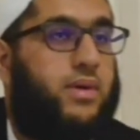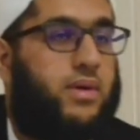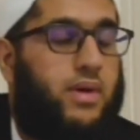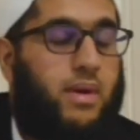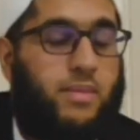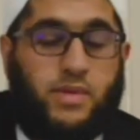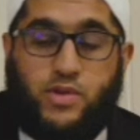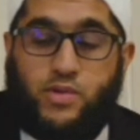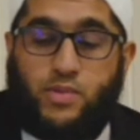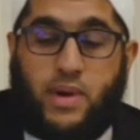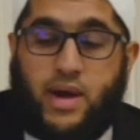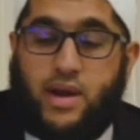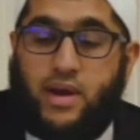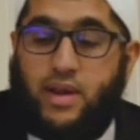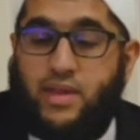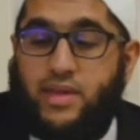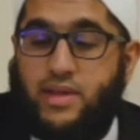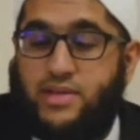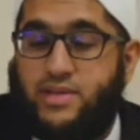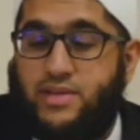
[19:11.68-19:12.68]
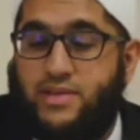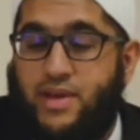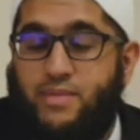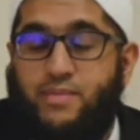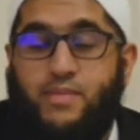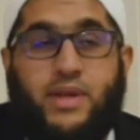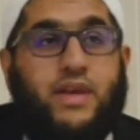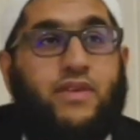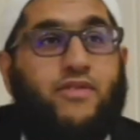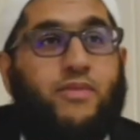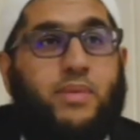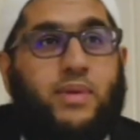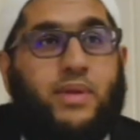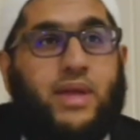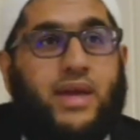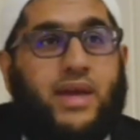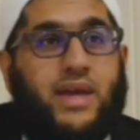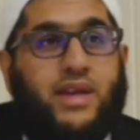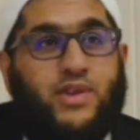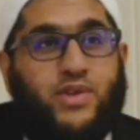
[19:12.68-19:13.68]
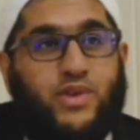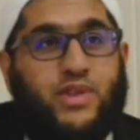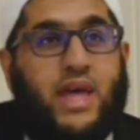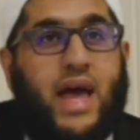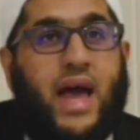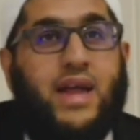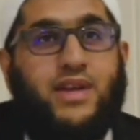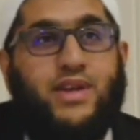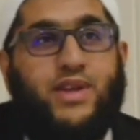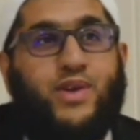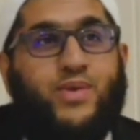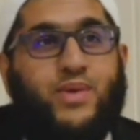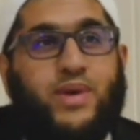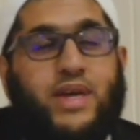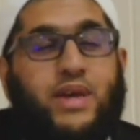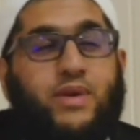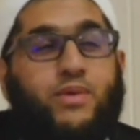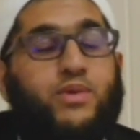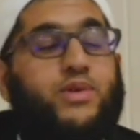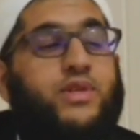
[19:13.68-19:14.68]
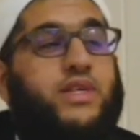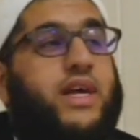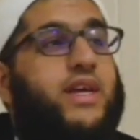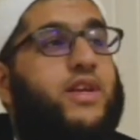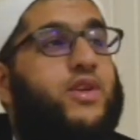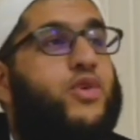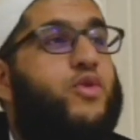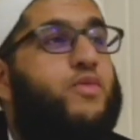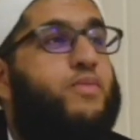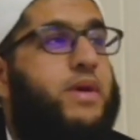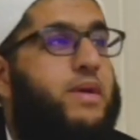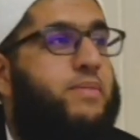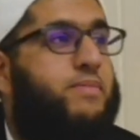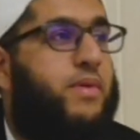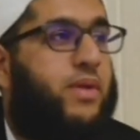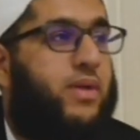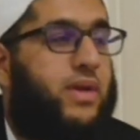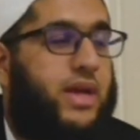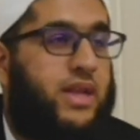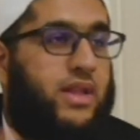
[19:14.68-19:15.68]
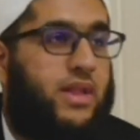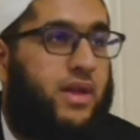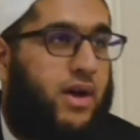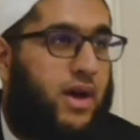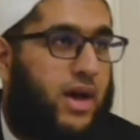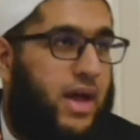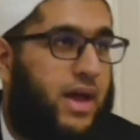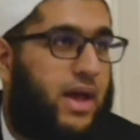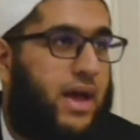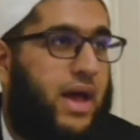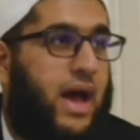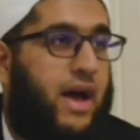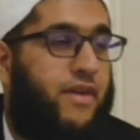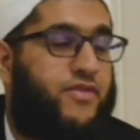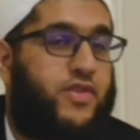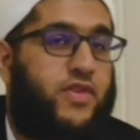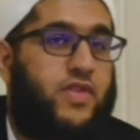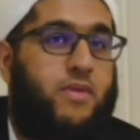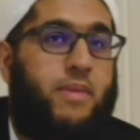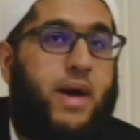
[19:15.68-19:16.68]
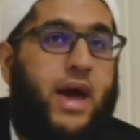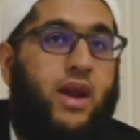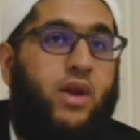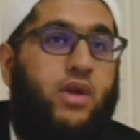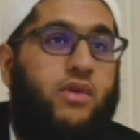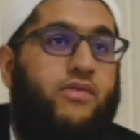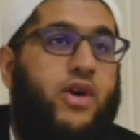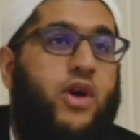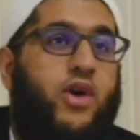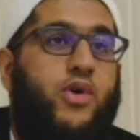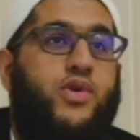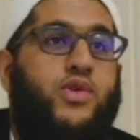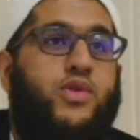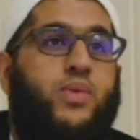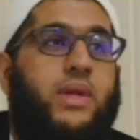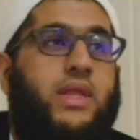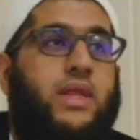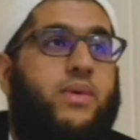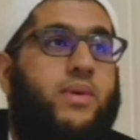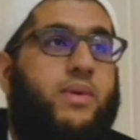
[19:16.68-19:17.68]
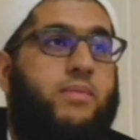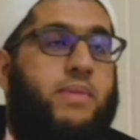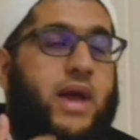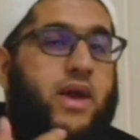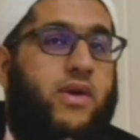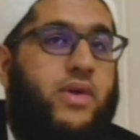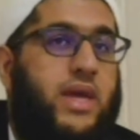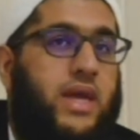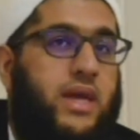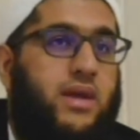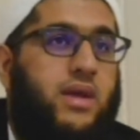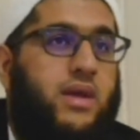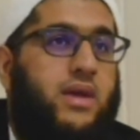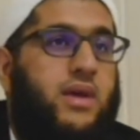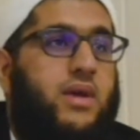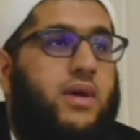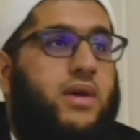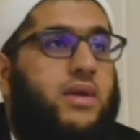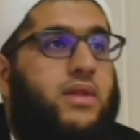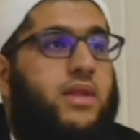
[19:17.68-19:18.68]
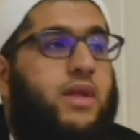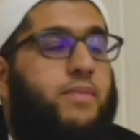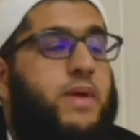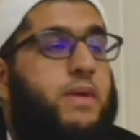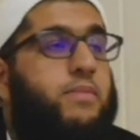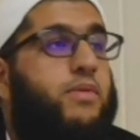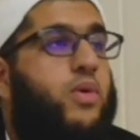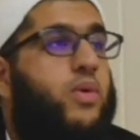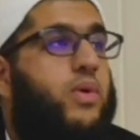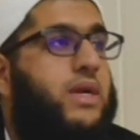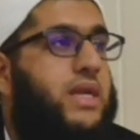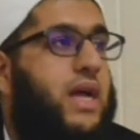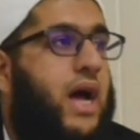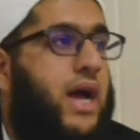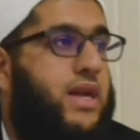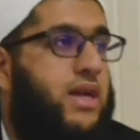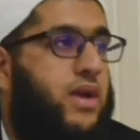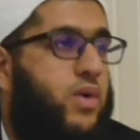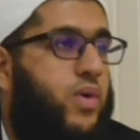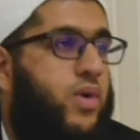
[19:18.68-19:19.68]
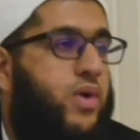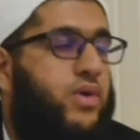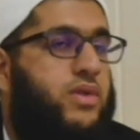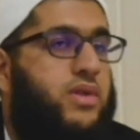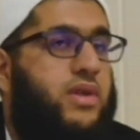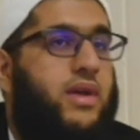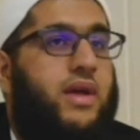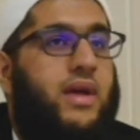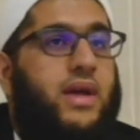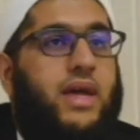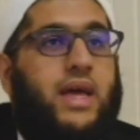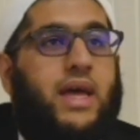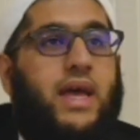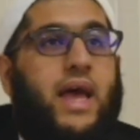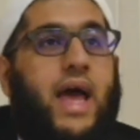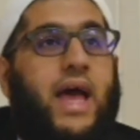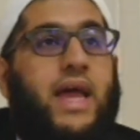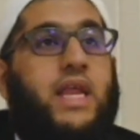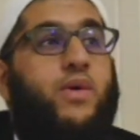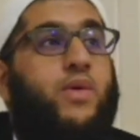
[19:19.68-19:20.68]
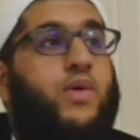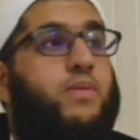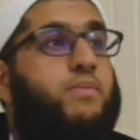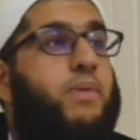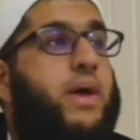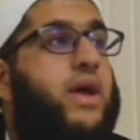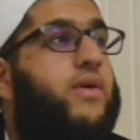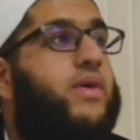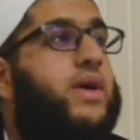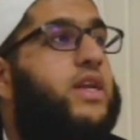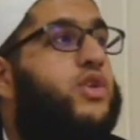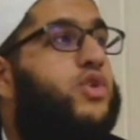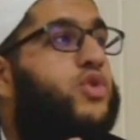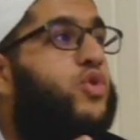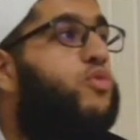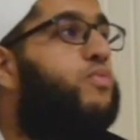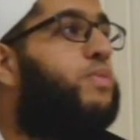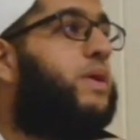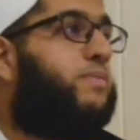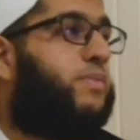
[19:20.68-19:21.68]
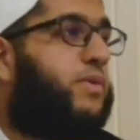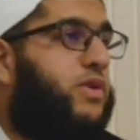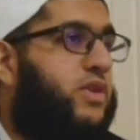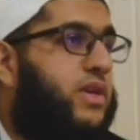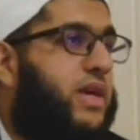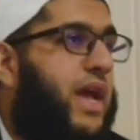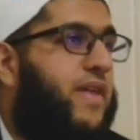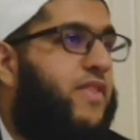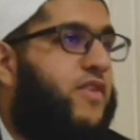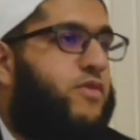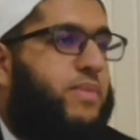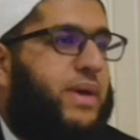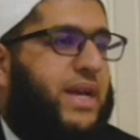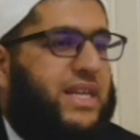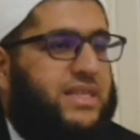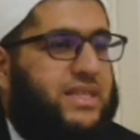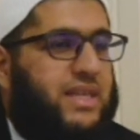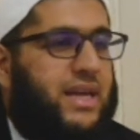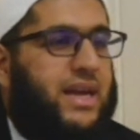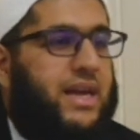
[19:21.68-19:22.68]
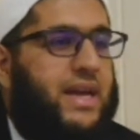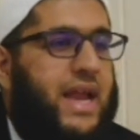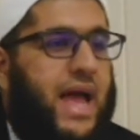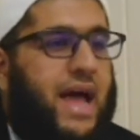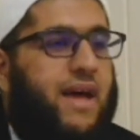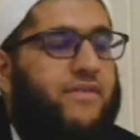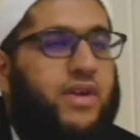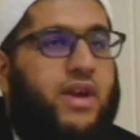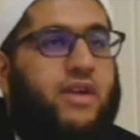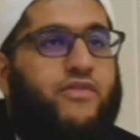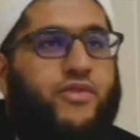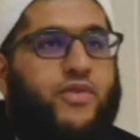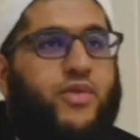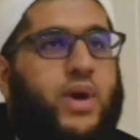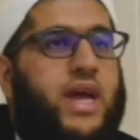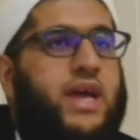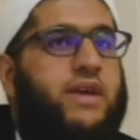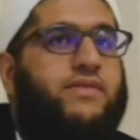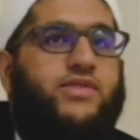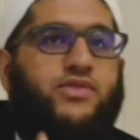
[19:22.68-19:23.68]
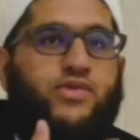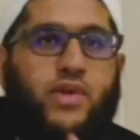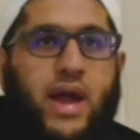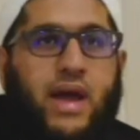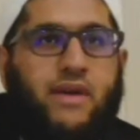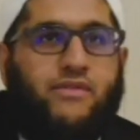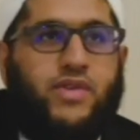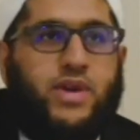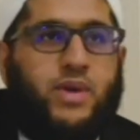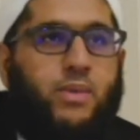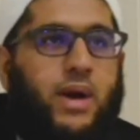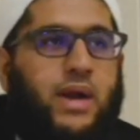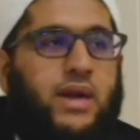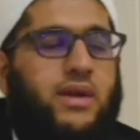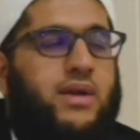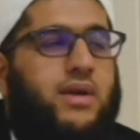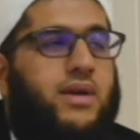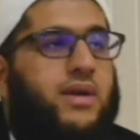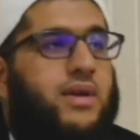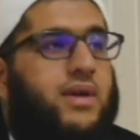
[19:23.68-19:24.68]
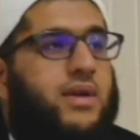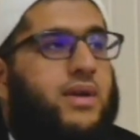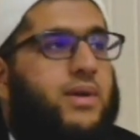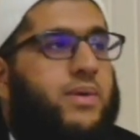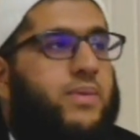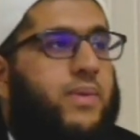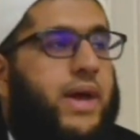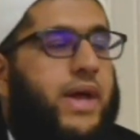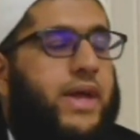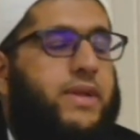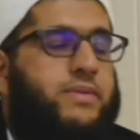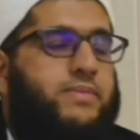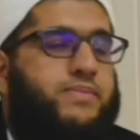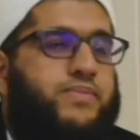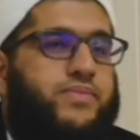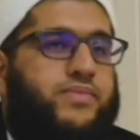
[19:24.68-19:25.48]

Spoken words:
I mean, subhanAllah, this is unbelievable, like to that degree. He would take two people after the battle of Uhud, when they were burying the people who had died in Uhud. And he would bury two people together because they didn't have enough graves for everyone, right?